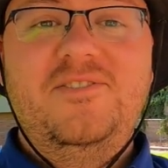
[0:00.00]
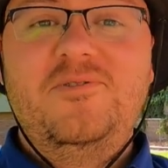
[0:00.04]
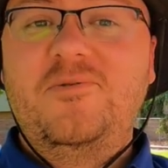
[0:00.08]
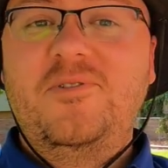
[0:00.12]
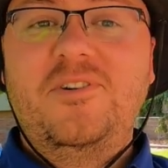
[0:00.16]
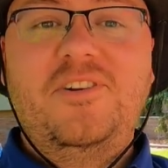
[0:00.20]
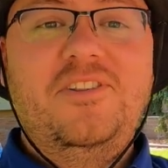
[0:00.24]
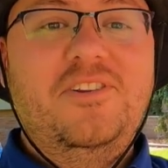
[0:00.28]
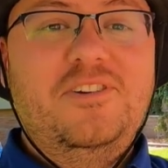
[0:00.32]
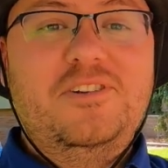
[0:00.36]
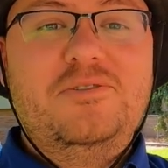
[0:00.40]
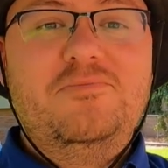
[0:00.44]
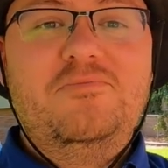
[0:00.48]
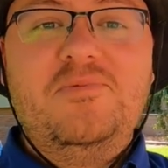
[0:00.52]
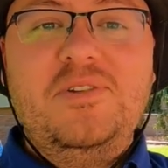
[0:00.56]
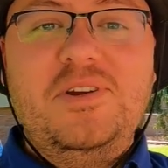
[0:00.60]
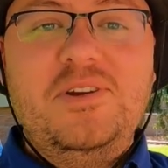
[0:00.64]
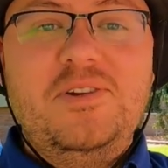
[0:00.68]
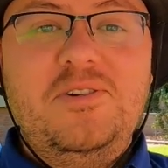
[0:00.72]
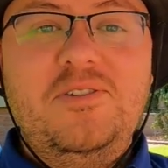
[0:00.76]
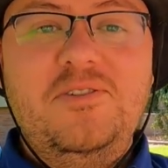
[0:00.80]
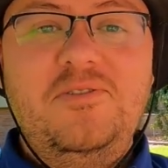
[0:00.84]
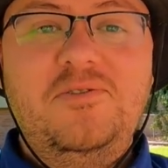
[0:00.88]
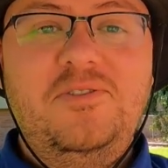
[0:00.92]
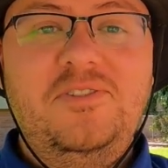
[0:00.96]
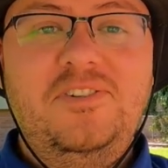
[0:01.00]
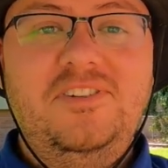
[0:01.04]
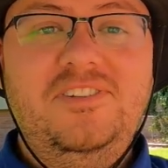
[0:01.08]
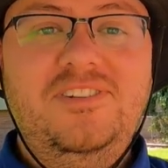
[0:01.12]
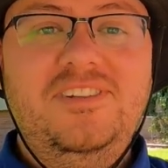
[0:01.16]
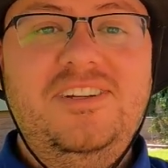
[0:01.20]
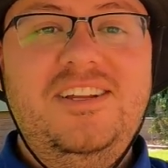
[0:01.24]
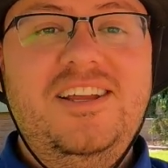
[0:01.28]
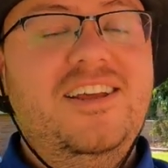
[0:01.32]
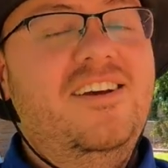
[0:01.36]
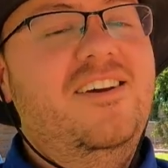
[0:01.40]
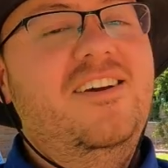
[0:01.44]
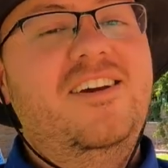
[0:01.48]
Weren't those beautiful?
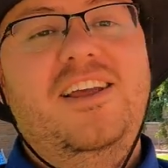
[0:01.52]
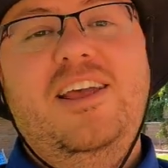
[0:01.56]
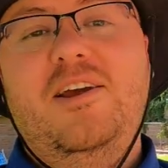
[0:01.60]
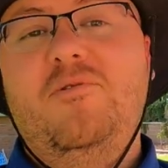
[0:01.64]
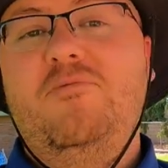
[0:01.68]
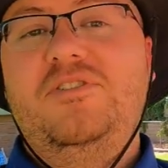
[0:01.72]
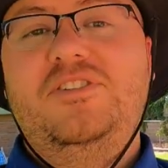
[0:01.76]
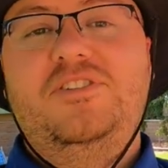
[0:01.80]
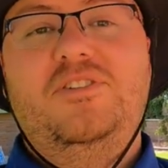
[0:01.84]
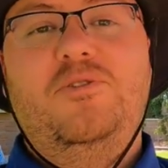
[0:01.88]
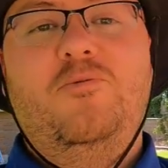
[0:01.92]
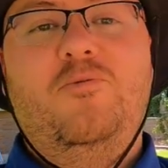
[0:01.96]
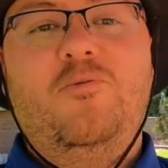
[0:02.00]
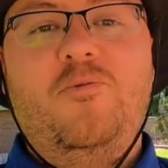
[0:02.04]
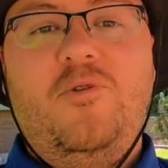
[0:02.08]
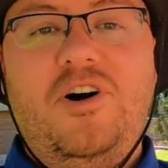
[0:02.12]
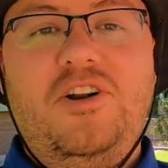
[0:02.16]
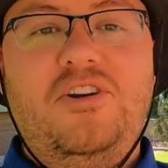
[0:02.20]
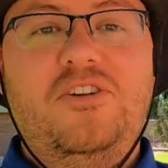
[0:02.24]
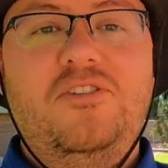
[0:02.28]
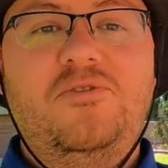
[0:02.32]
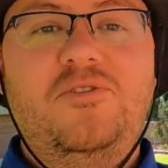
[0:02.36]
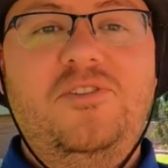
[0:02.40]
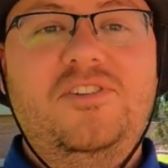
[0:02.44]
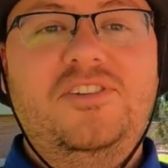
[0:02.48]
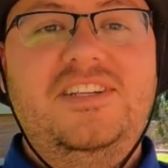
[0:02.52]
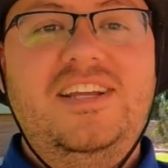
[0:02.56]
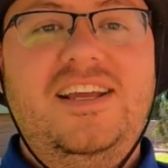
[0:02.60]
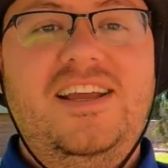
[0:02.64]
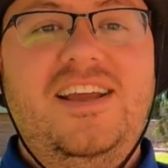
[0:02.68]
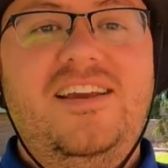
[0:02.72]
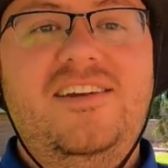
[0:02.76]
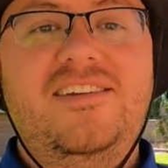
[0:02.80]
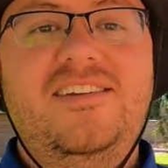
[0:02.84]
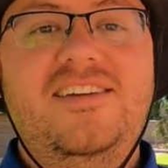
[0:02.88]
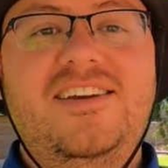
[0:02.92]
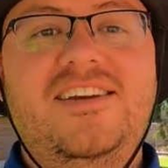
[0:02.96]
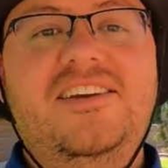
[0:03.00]
It was a wonderful
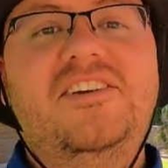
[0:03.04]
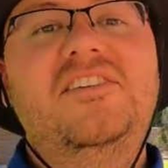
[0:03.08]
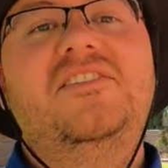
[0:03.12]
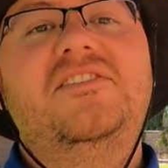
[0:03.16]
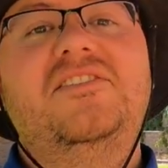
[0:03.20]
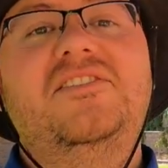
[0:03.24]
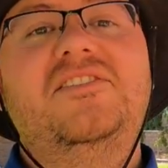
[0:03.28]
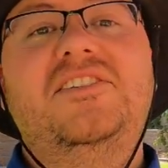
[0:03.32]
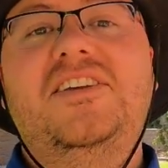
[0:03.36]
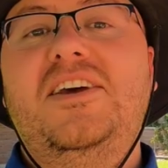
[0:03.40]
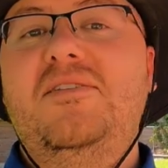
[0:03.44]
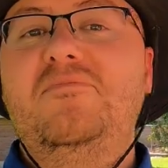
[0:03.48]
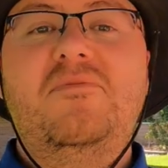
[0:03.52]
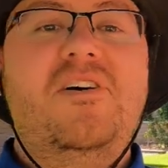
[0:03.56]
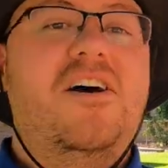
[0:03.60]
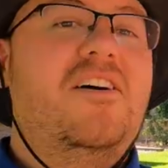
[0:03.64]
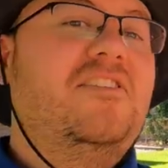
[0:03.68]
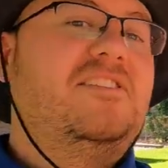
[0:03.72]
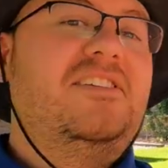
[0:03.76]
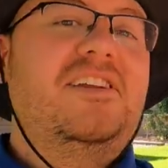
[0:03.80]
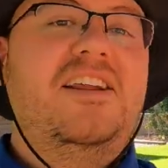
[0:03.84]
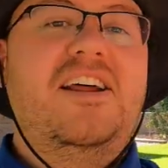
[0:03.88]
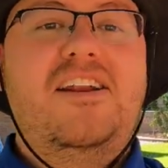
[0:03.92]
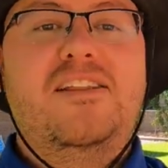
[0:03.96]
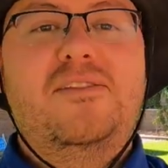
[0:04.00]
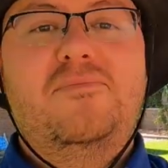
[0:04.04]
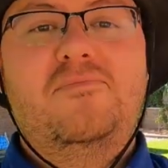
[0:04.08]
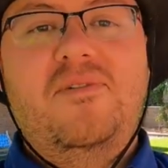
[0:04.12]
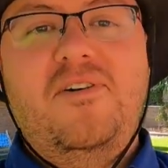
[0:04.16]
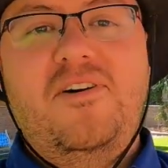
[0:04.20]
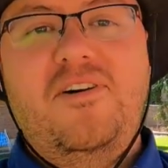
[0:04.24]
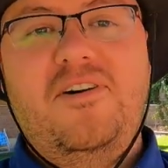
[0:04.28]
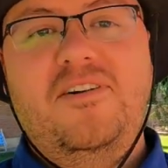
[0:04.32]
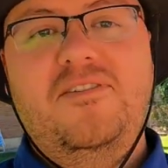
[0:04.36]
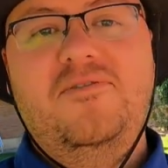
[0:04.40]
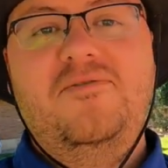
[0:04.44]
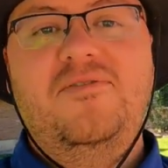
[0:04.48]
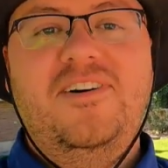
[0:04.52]
day. Tim knocked it out of the
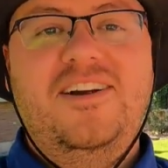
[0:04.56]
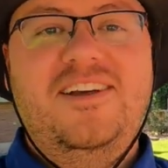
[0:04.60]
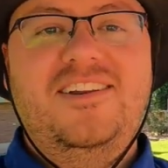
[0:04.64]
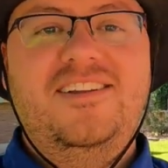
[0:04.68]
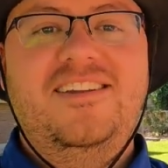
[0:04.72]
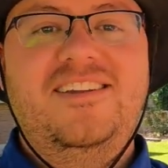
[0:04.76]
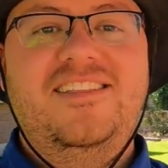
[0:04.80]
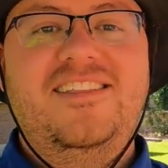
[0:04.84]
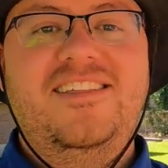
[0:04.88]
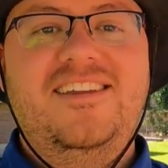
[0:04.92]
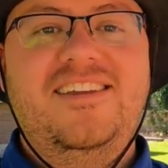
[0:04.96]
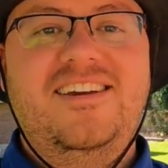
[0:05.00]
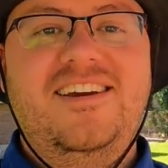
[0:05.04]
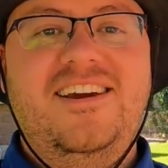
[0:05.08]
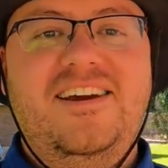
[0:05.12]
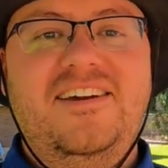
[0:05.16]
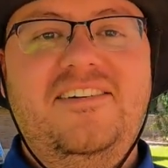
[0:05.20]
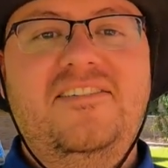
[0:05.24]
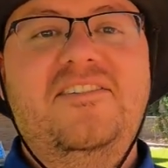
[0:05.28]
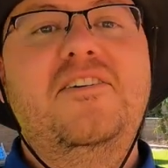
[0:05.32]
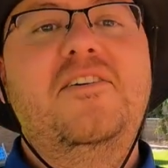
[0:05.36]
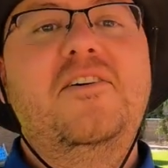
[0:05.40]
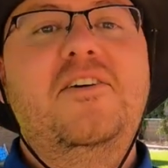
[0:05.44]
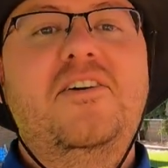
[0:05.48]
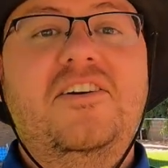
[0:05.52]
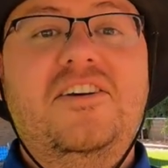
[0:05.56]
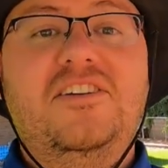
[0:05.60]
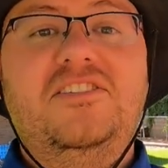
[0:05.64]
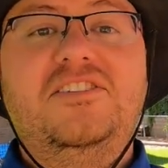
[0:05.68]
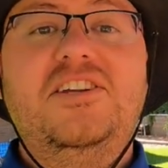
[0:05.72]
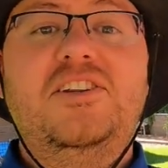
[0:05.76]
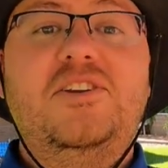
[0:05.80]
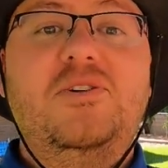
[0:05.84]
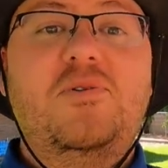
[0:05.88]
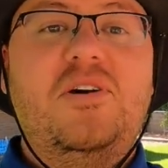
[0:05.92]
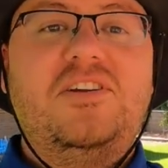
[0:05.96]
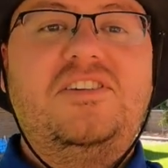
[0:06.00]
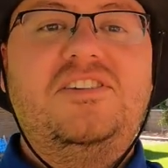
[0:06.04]
park, finding the uh,
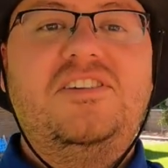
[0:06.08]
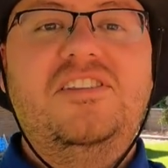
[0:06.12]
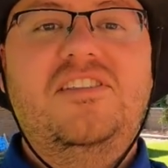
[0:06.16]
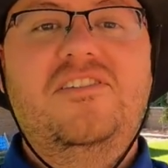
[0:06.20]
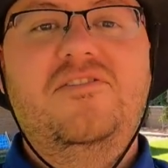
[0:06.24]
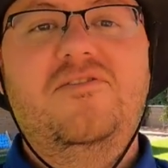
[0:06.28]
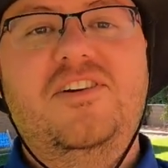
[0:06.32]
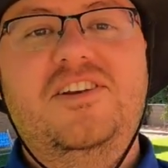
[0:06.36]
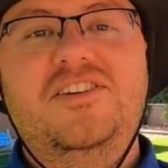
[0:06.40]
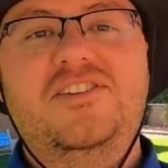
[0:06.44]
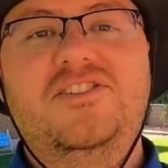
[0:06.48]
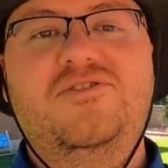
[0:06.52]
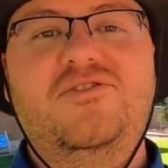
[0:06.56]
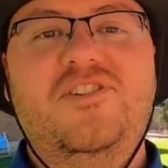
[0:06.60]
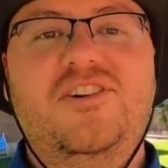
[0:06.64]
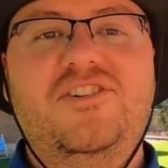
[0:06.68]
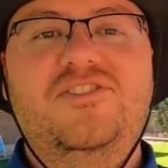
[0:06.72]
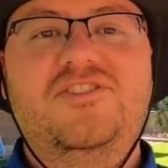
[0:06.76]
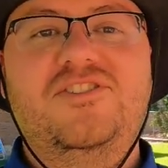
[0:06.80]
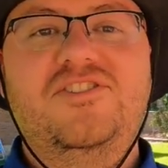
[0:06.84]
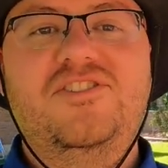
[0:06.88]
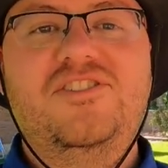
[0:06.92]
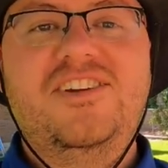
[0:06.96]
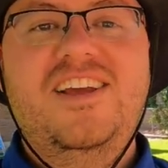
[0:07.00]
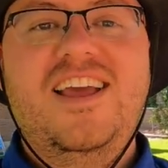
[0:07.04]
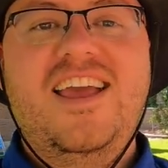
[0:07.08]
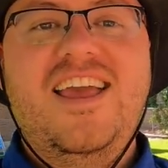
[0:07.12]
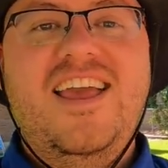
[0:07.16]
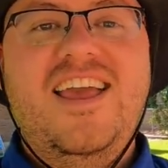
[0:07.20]
continuation of the vent structure.